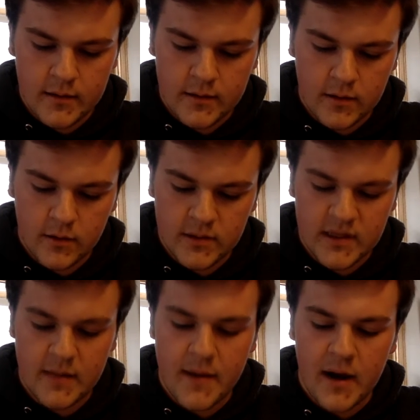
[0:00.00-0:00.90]
the goal is
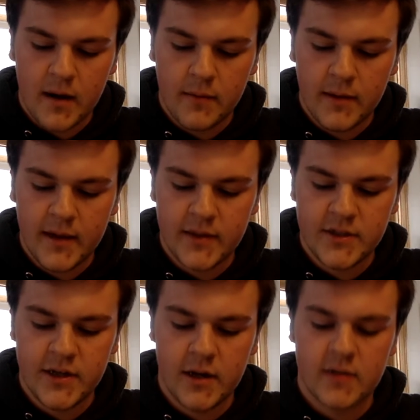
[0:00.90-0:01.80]
on the power play.
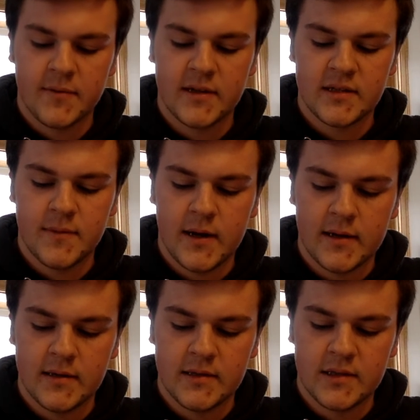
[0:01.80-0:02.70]
Gionta brings the
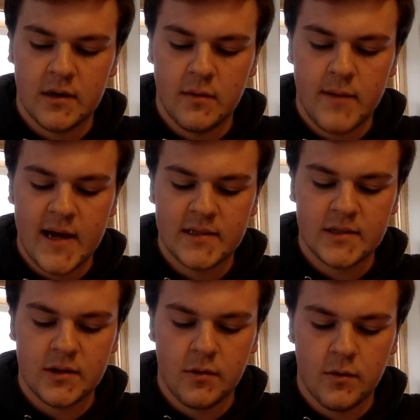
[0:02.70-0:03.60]
puck into the zone,
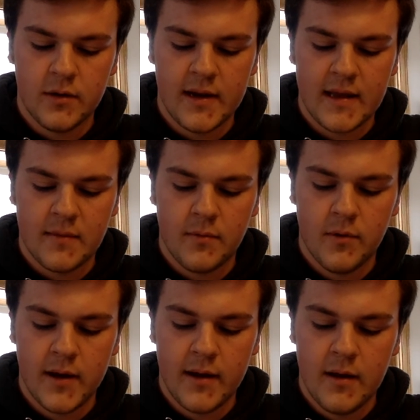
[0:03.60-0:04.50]
passes to Holden at the
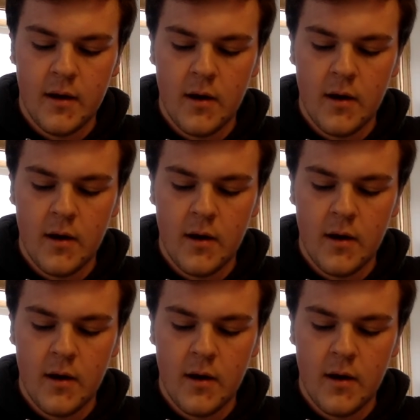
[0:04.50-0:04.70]
point.